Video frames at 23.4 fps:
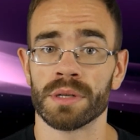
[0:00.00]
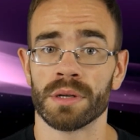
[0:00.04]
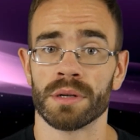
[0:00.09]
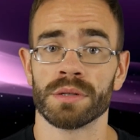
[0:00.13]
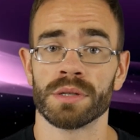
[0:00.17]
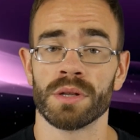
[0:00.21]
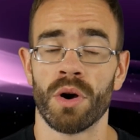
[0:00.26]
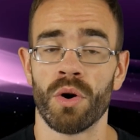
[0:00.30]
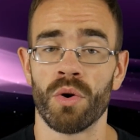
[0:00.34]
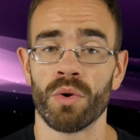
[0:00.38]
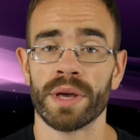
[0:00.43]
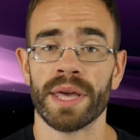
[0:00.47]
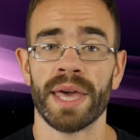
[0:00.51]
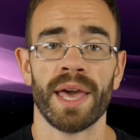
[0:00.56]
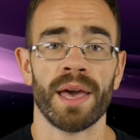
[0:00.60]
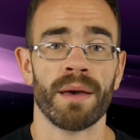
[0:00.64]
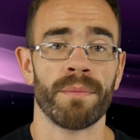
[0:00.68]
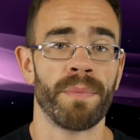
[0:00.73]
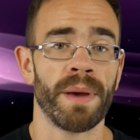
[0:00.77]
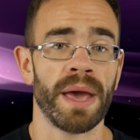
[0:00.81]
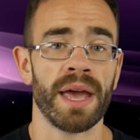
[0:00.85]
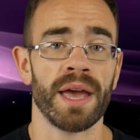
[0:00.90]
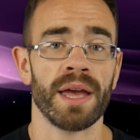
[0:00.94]
There's the whole
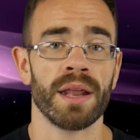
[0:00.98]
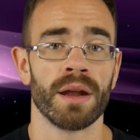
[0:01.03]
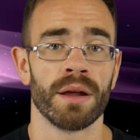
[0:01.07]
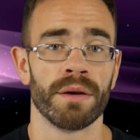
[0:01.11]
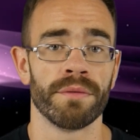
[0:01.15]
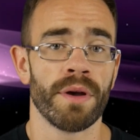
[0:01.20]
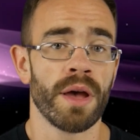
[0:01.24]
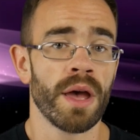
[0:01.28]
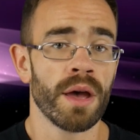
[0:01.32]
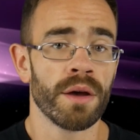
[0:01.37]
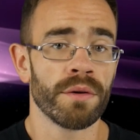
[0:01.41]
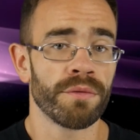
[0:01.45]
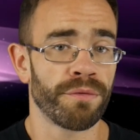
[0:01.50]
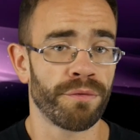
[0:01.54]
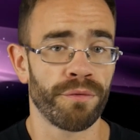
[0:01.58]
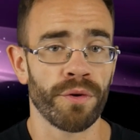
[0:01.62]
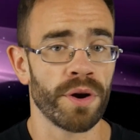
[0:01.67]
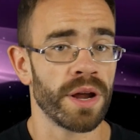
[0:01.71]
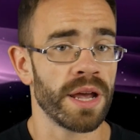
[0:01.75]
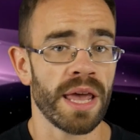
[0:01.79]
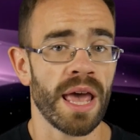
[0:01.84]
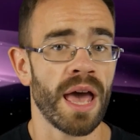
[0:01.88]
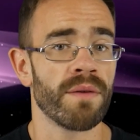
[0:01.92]
campaign of
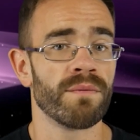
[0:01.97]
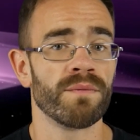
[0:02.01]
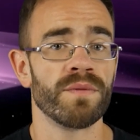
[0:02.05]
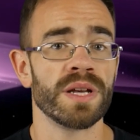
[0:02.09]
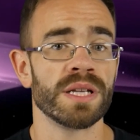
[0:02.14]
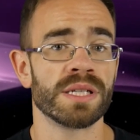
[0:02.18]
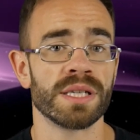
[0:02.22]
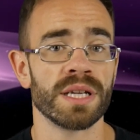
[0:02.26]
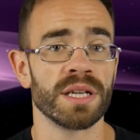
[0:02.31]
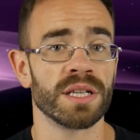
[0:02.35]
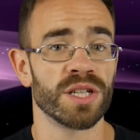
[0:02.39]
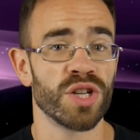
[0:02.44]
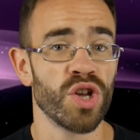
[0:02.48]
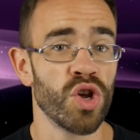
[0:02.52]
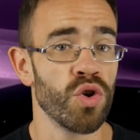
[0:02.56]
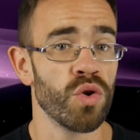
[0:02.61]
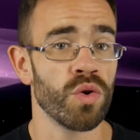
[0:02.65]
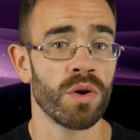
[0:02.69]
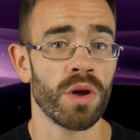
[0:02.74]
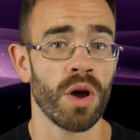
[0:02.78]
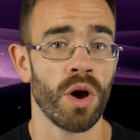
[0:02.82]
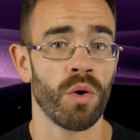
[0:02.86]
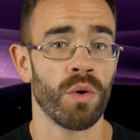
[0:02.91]
free
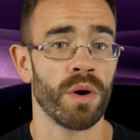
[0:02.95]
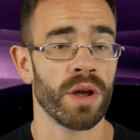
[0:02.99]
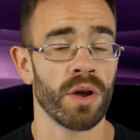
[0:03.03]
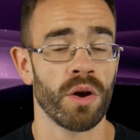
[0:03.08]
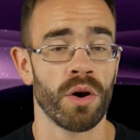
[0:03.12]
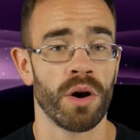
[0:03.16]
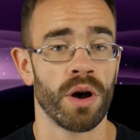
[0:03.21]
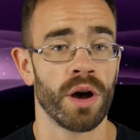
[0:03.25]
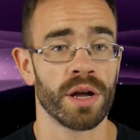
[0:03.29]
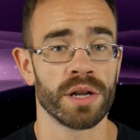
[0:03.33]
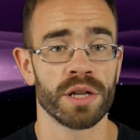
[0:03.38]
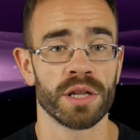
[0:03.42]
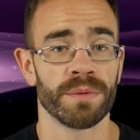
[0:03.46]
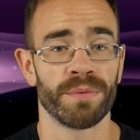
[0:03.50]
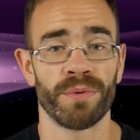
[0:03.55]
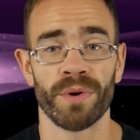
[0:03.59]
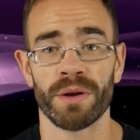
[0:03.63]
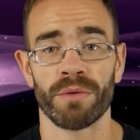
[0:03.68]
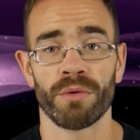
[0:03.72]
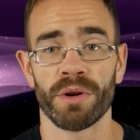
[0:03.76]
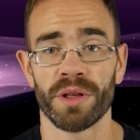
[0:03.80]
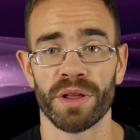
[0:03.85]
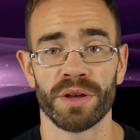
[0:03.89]
MVC2 going on to the
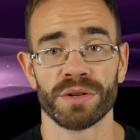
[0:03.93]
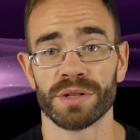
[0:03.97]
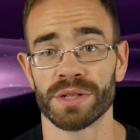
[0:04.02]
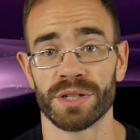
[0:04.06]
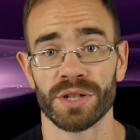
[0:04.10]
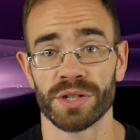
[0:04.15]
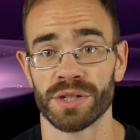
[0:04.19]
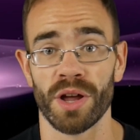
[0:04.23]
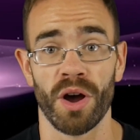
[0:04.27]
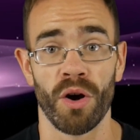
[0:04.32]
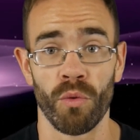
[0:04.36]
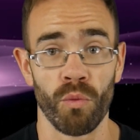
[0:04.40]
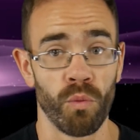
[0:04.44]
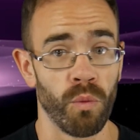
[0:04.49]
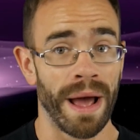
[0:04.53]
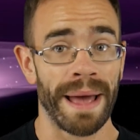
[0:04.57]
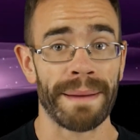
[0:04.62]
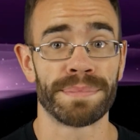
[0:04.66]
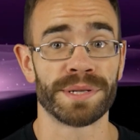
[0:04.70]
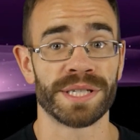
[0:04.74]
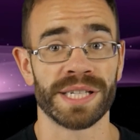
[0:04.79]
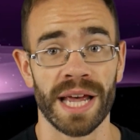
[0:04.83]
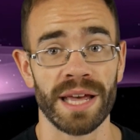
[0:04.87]
point where there's just a
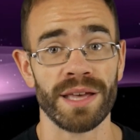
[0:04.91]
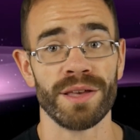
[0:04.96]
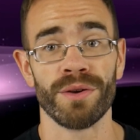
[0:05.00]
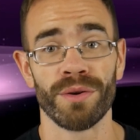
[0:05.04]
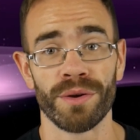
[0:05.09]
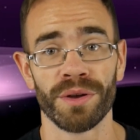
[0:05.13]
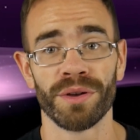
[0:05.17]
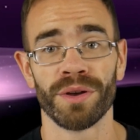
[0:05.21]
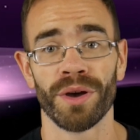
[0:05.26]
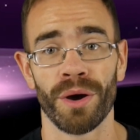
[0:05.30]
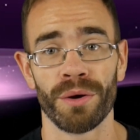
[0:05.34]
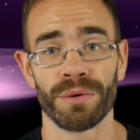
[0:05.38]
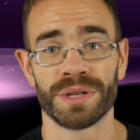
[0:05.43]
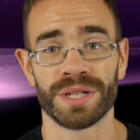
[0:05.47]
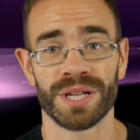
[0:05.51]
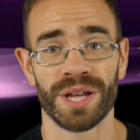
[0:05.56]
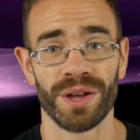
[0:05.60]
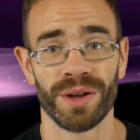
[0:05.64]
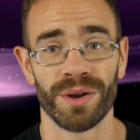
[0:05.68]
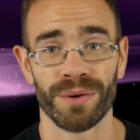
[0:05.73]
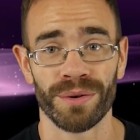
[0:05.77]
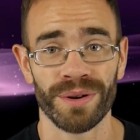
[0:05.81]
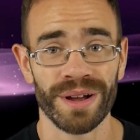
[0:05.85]
website you can go
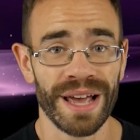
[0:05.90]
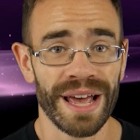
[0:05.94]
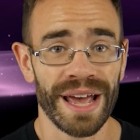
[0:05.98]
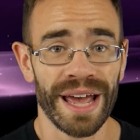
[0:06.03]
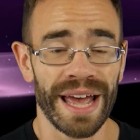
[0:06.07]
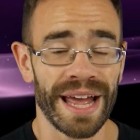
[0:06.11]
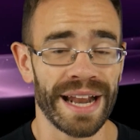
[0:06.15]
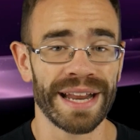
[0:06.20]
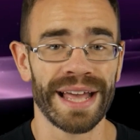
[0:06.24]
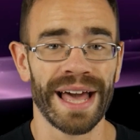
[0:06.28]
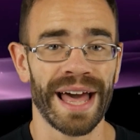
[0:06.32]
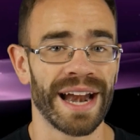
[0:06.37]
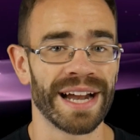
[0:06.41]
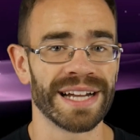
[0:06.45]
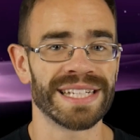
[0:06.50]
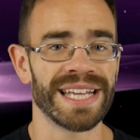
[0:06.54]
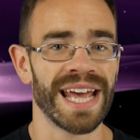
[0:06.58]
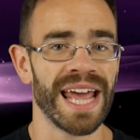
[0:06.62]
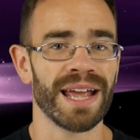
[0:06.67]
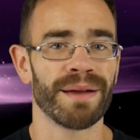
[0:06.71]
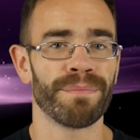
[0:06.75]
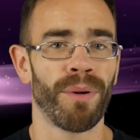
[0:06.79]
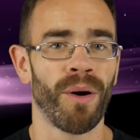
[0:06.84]
to and kind of
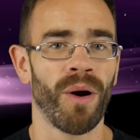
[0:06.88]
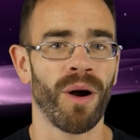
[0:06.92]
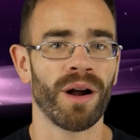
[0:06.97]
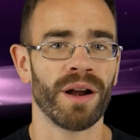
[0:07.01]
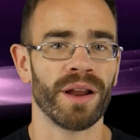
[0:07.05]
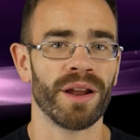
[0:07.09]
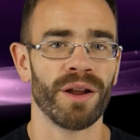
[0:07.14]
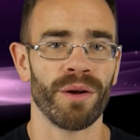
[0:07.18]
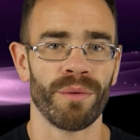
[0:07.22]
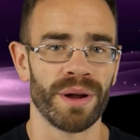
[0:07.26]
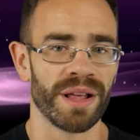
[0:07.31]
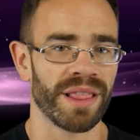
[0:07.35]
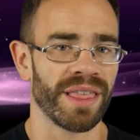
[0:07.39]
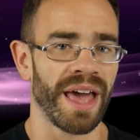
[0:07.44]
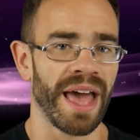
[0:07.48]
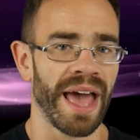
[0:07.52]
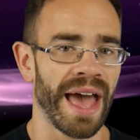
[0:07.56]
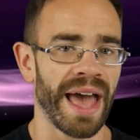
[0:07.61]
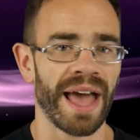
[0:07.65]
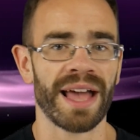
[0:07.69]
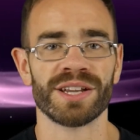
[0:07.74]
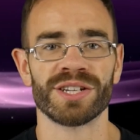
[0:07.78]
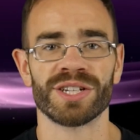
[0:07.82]
take part in it with a
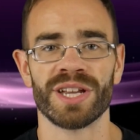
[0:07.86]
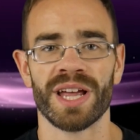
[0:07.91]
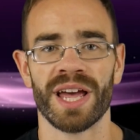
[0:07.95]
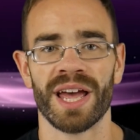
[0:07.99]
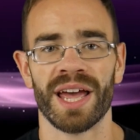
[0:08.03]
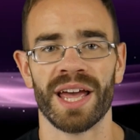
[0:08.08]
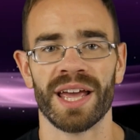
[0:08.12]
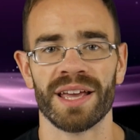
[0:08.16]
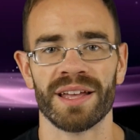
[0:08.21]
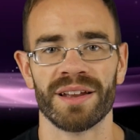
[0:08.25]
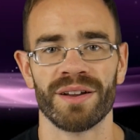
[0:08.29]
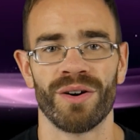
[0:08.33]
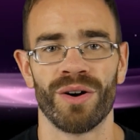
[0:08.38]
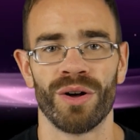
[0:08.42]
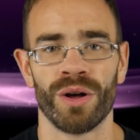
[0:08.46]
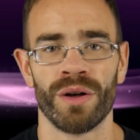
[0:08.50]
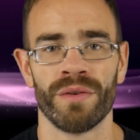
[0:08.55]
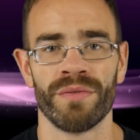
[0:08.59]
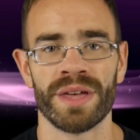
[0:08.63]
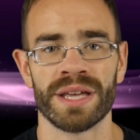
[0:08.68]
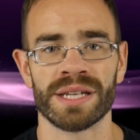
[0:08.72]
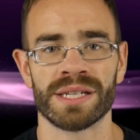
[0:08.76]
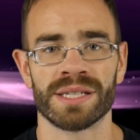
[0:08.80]
hashtag and
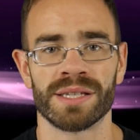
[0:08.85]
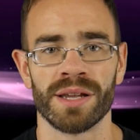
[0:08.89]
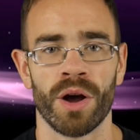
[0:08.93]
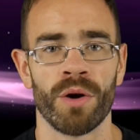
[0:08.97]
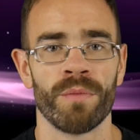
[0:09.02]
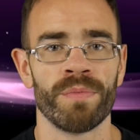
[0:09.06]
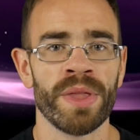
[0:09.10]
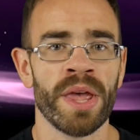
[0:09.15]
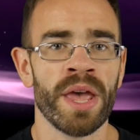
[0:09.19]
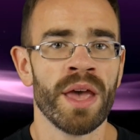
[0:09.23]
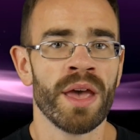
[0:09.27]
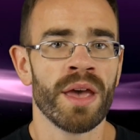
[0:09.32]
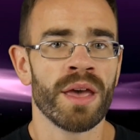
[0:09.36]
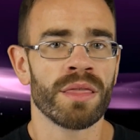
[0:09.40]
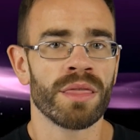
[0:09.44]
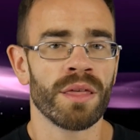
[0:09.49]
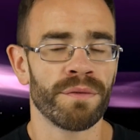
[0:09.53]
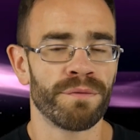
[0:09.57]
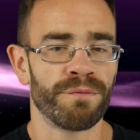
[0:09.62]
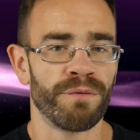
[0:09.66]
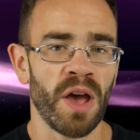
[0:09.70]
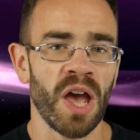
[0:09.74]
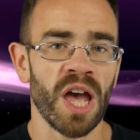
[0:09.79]
all this. So
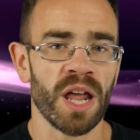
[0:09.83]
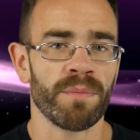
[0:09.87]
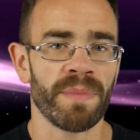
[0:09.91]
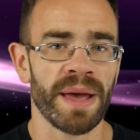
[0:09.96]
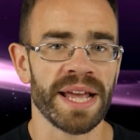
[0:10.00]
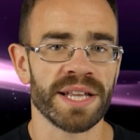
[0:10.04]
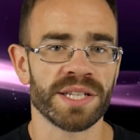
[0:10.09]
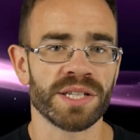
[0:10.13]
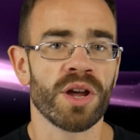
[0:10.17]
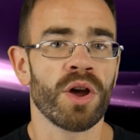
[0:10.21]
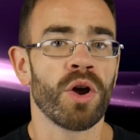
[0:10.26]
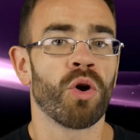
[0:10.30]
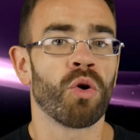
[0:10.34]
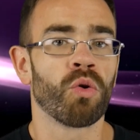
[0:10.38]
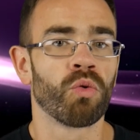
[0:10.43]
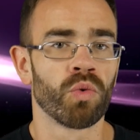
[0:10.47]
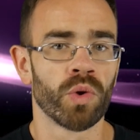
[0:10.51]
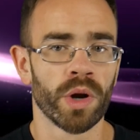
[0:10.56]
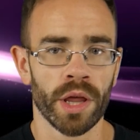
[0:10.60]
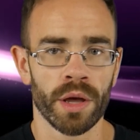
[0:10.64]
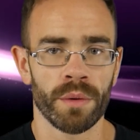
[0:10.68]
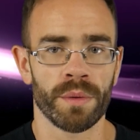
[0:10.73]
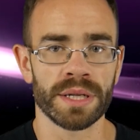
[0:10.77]
the fan base
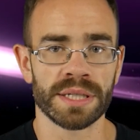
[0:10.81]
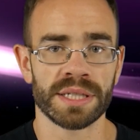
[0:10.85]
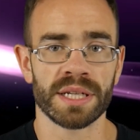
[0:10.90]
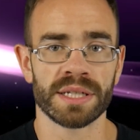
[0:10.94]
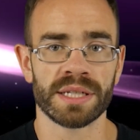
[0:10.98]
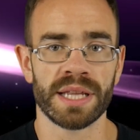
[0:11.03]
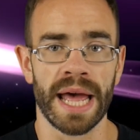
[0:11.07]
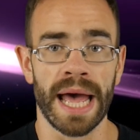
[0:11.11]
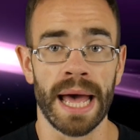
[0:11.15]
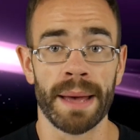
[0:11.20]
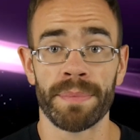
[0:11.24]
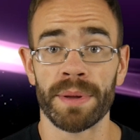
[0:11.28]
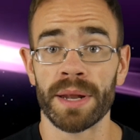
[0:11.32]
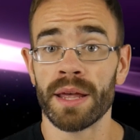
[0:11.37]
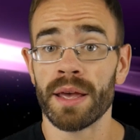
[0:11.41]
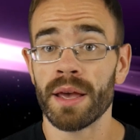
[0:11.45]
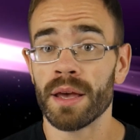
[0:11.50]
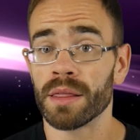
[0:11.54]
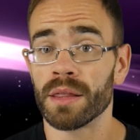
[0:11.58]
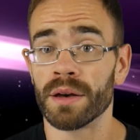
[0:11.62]
really wants this to happen.